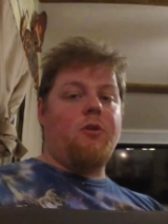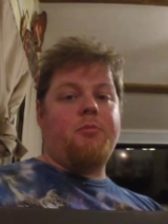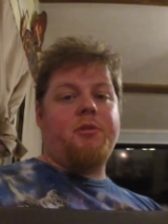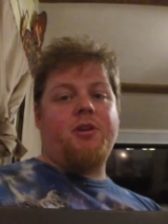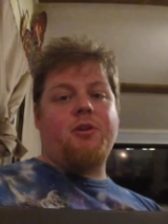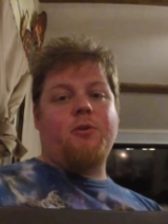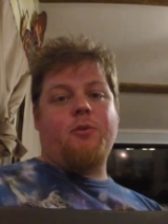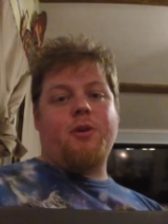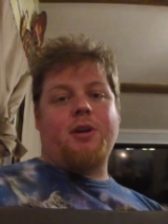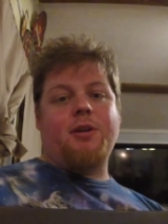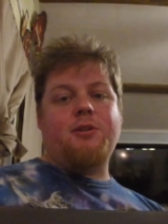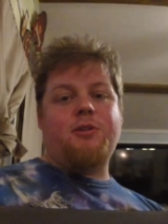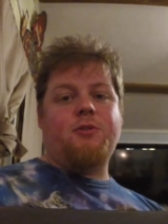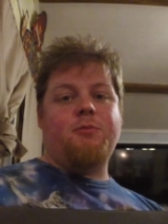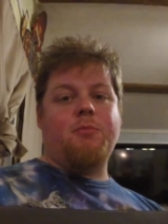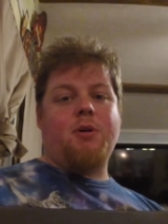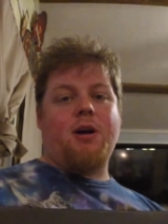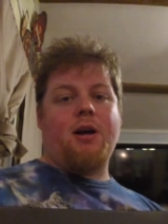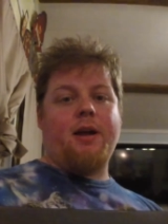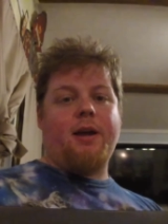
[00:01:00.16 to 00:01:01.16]
will be going into
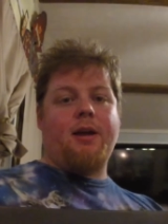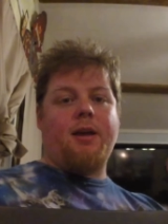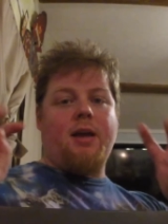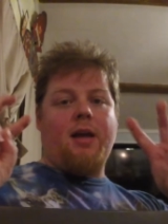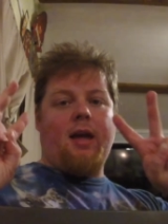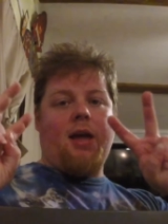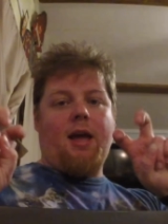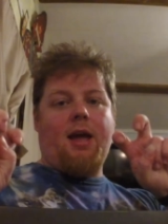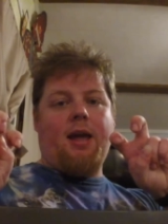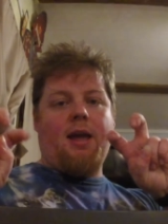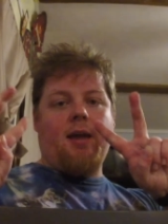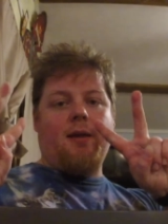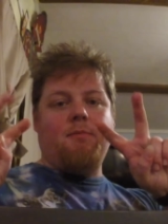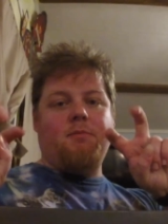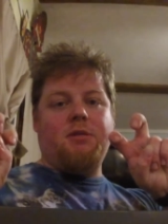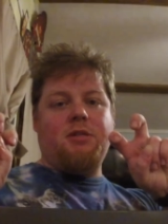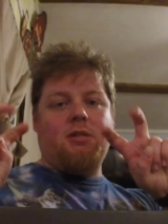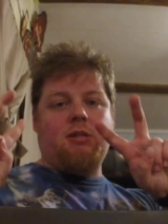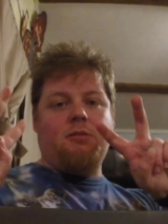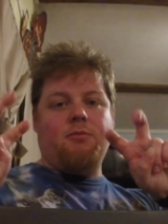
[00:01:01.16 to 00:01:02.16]
my
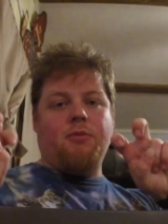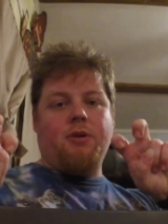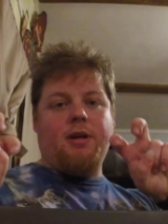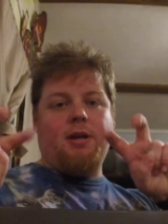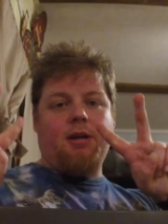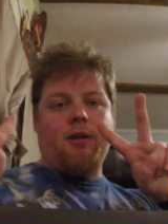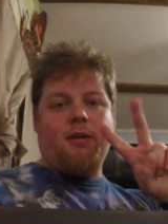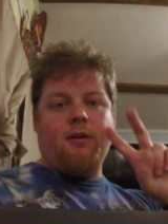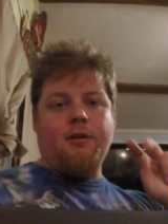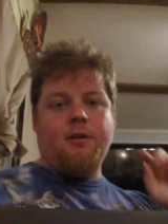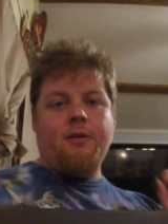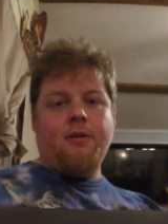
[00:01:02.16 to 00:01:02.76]
AMD rig,